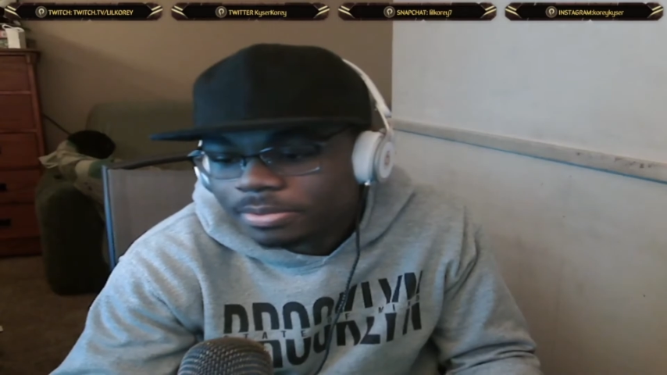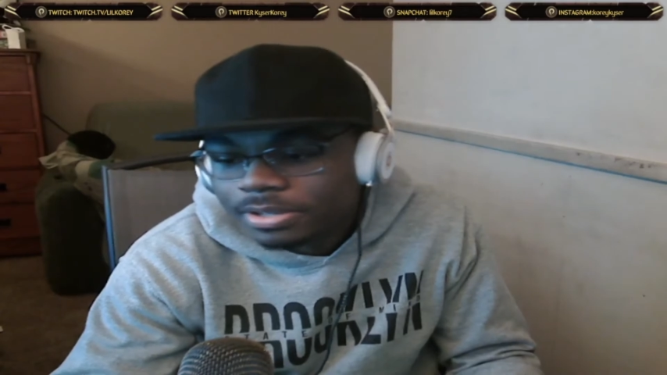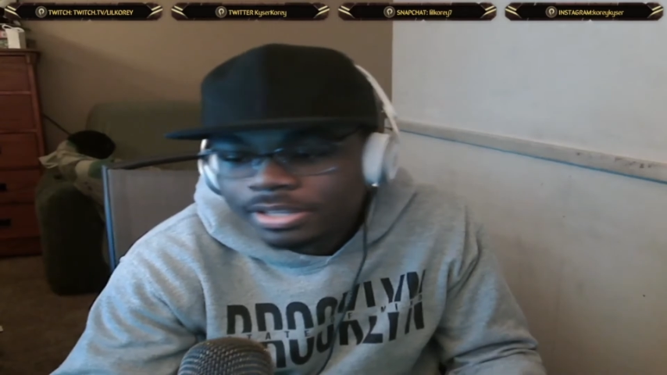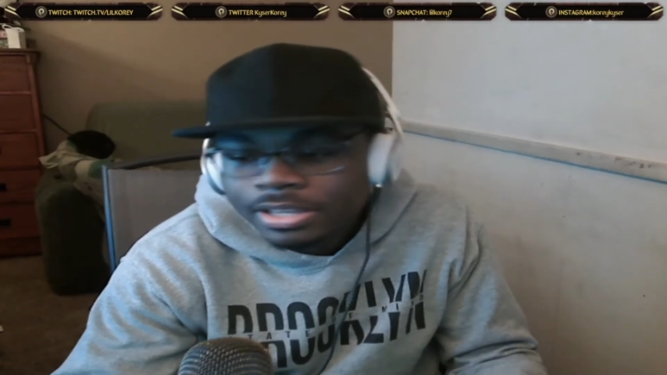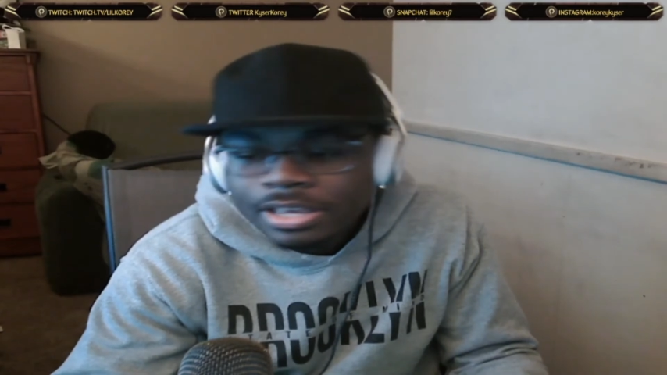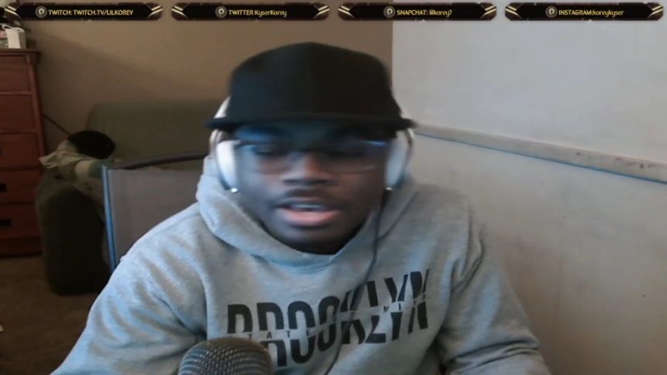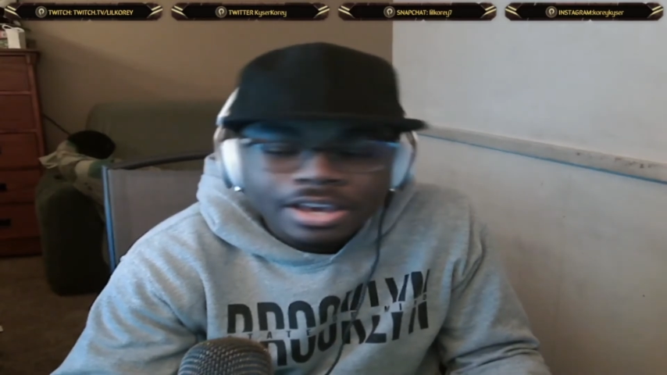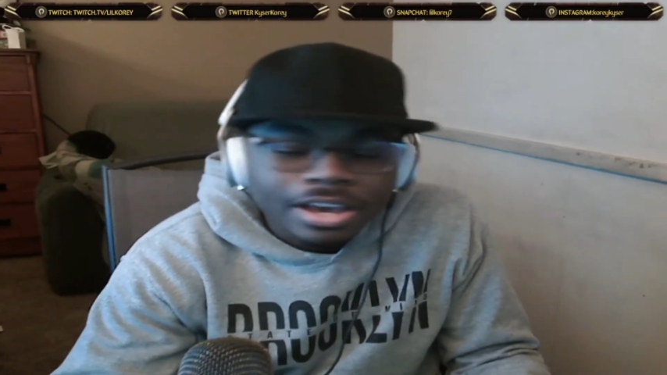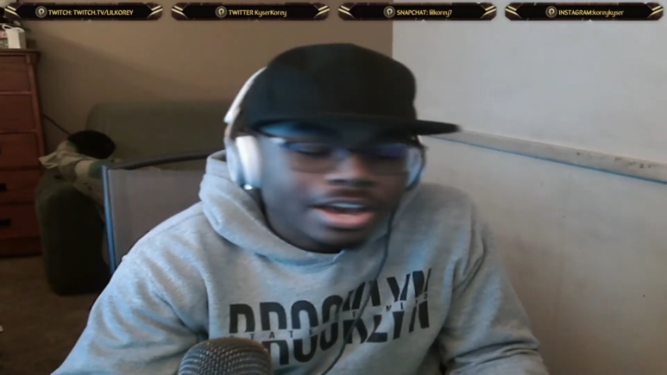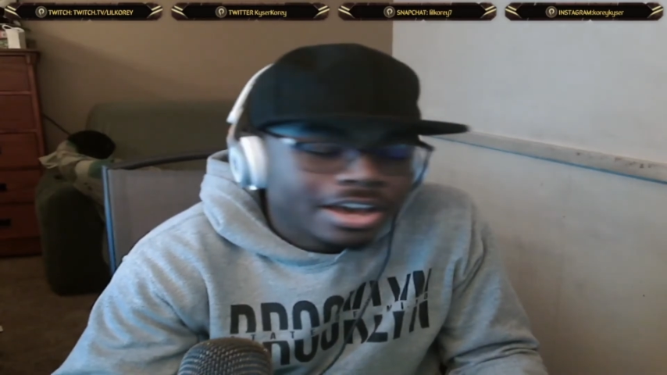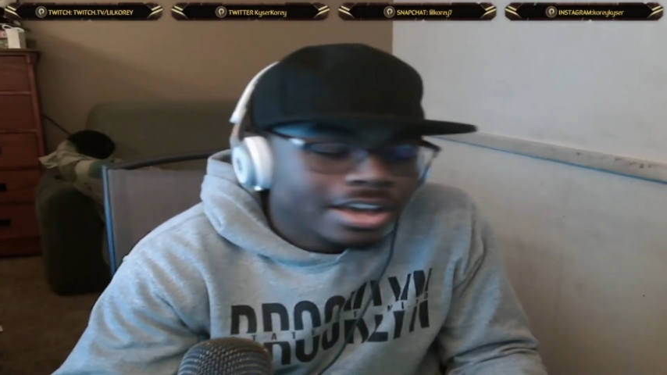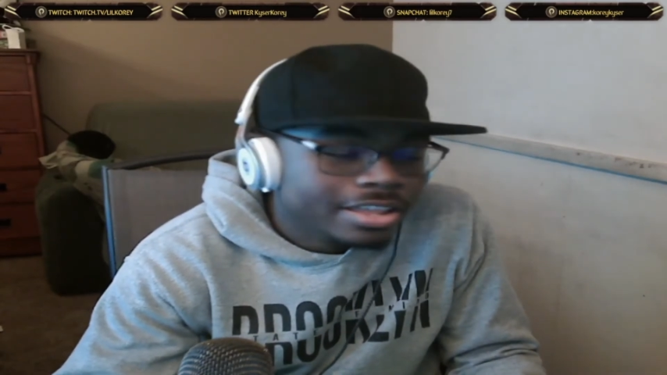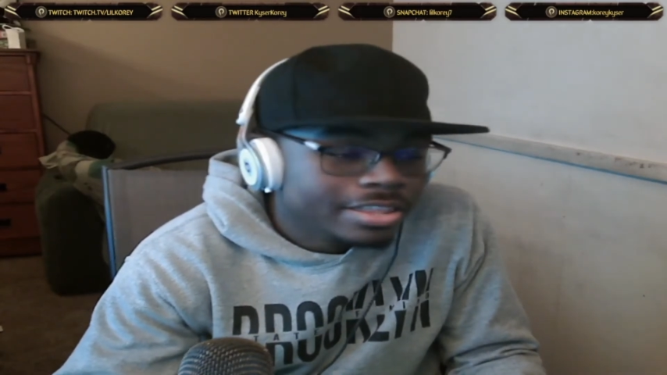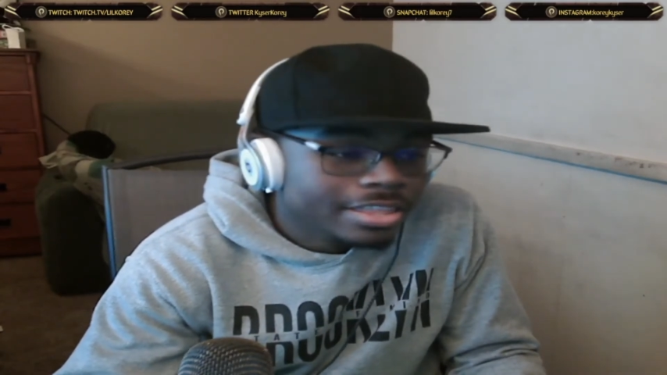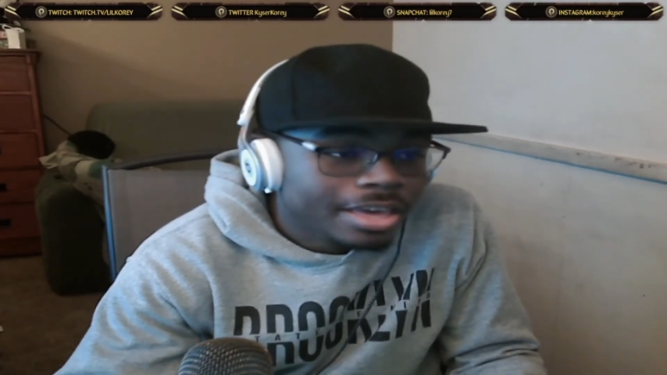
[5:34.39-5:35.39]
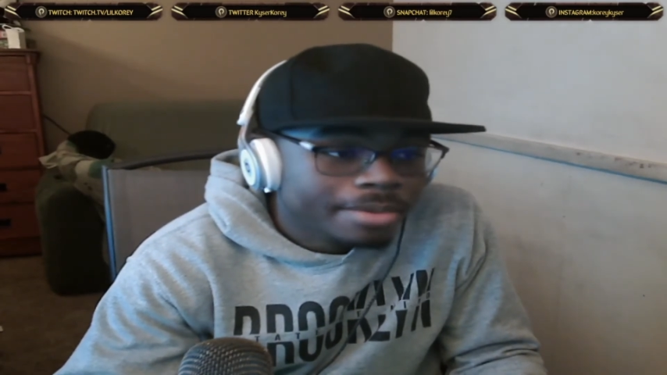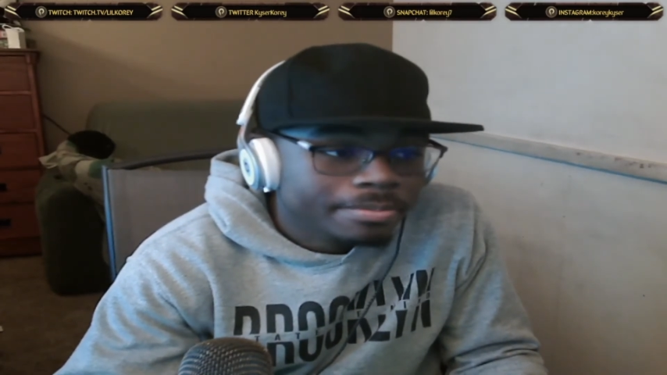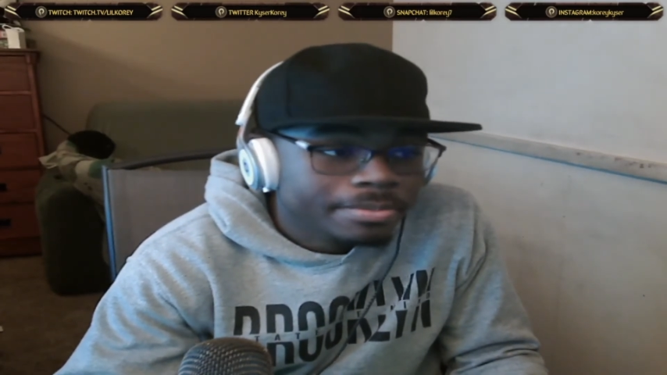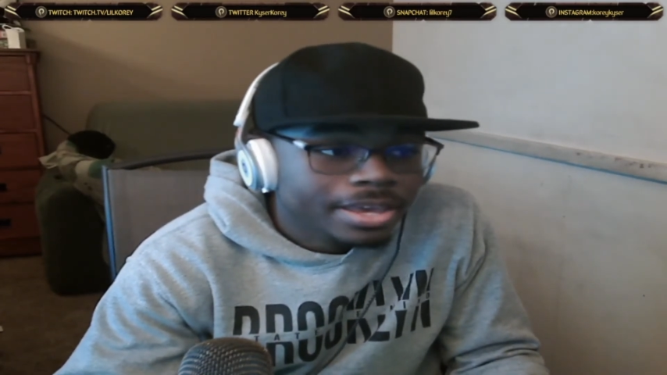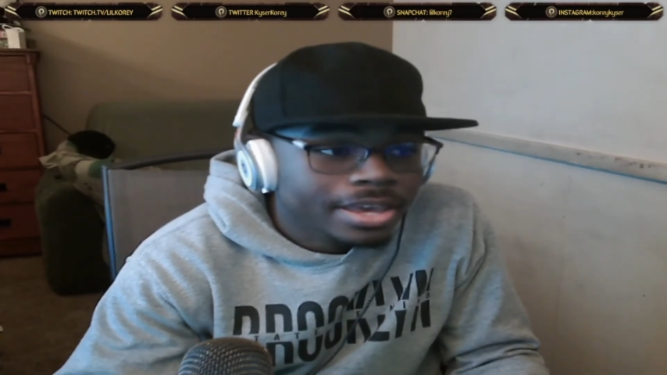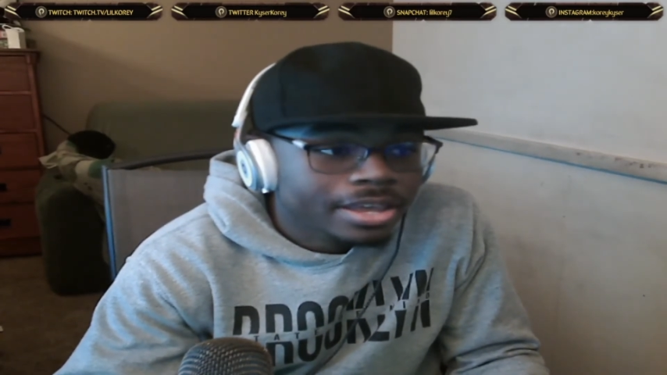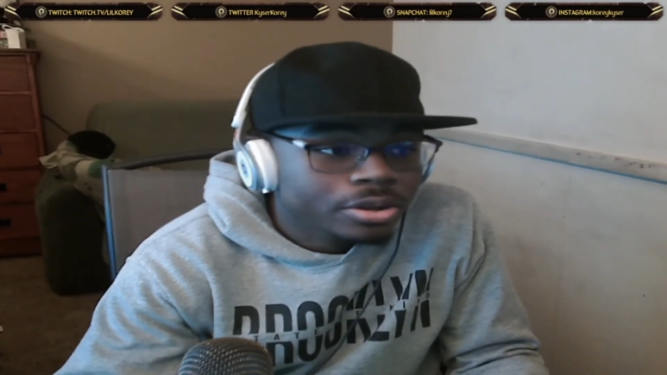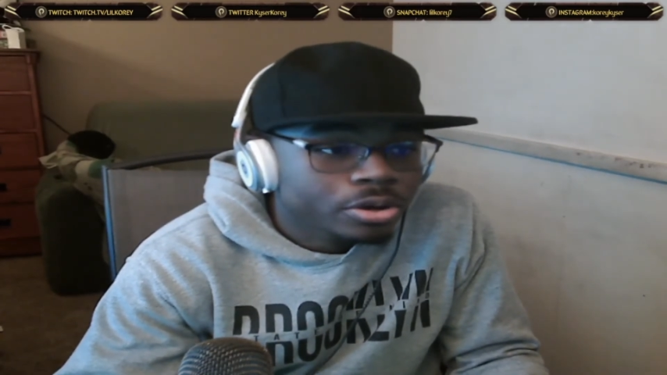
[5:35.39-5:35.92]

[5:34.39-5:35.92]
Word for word: But other than that, man,